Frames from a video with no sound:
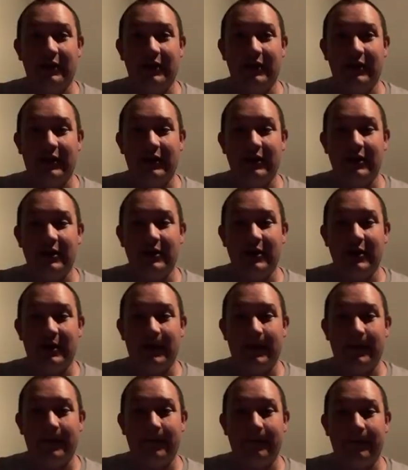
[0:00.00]
that
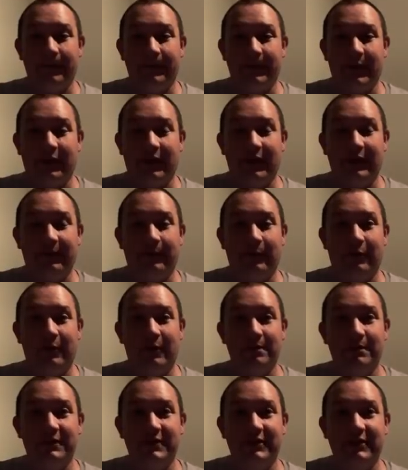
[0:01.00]
the life
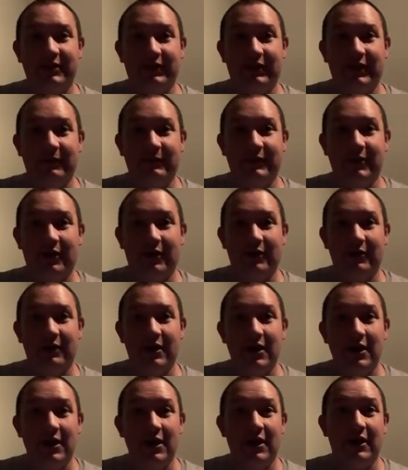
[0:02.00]
forms lived
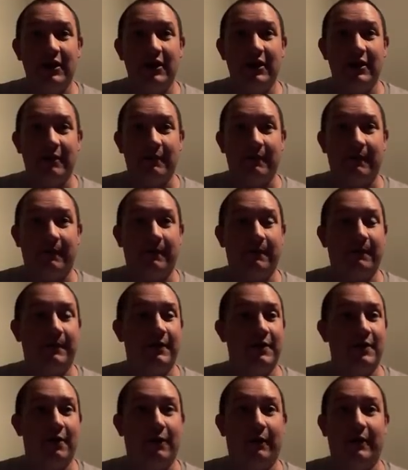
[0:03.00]
on, if
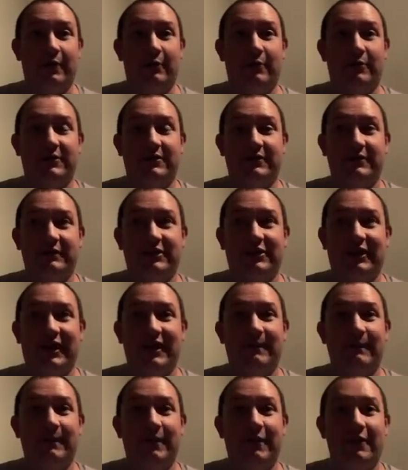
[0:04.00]
there was
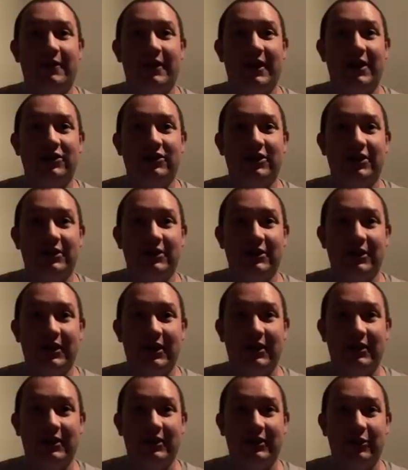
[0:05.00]
slight variation
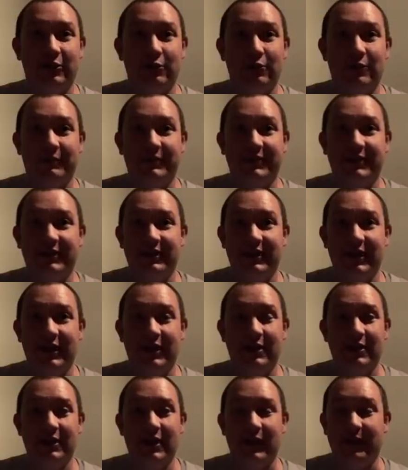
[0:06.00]
in the hue of
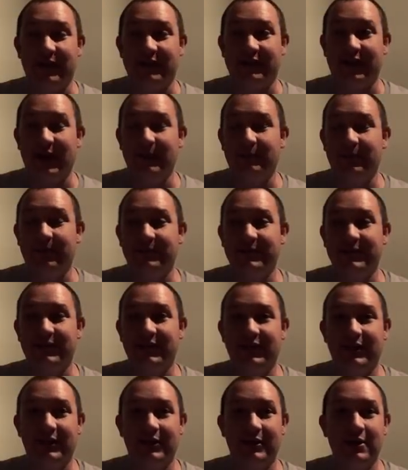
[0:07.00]
skin and the type of
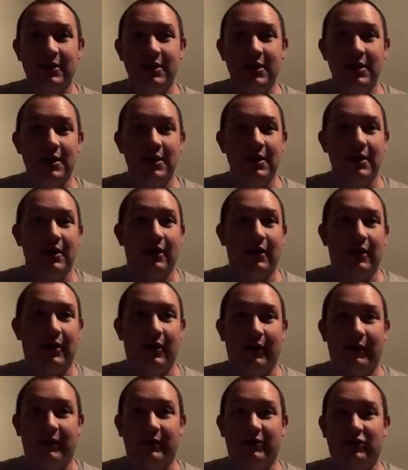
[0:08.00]
skin,
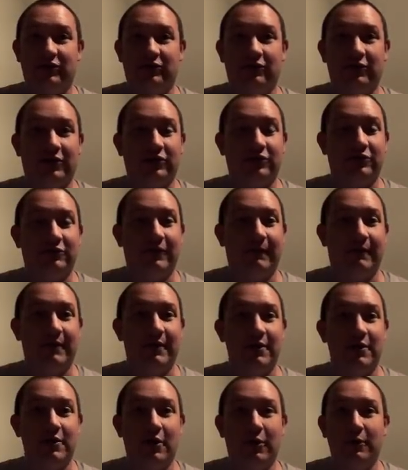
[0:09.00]
the structure of the
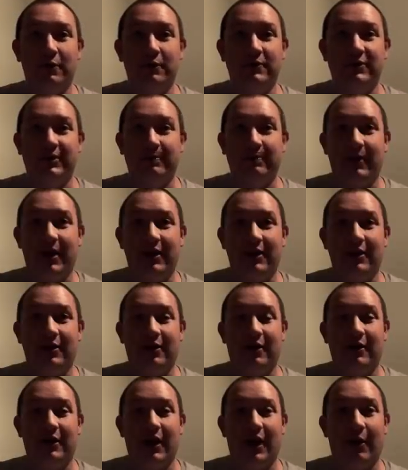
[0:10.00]
nose, depending
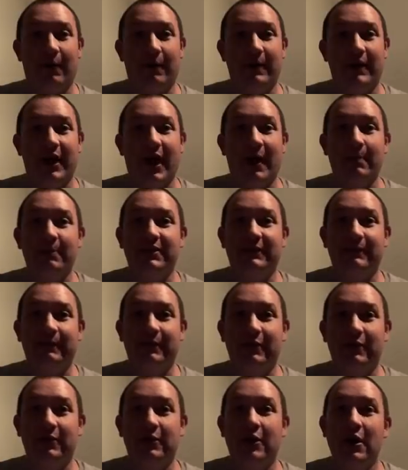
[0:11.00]
on how the
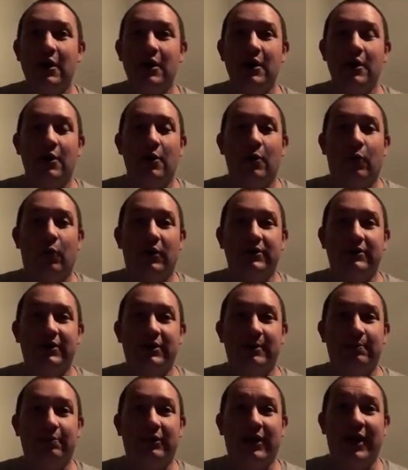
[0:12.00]
atmosphere was on
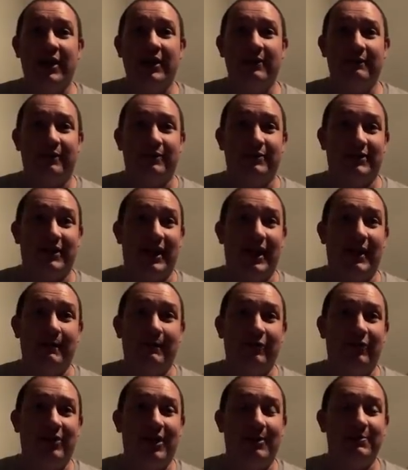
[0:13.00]
the planet. If there was a
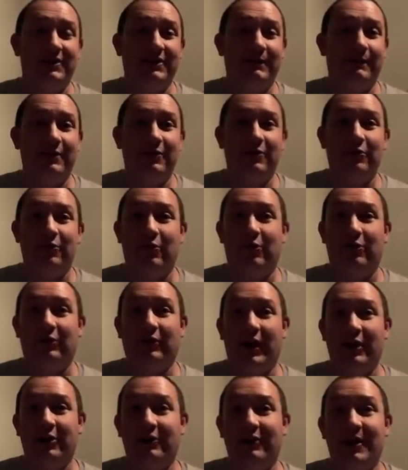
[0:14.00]
heavier atmosphere or a
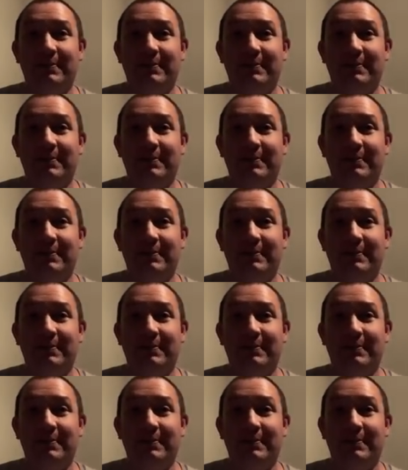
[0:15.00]
lighter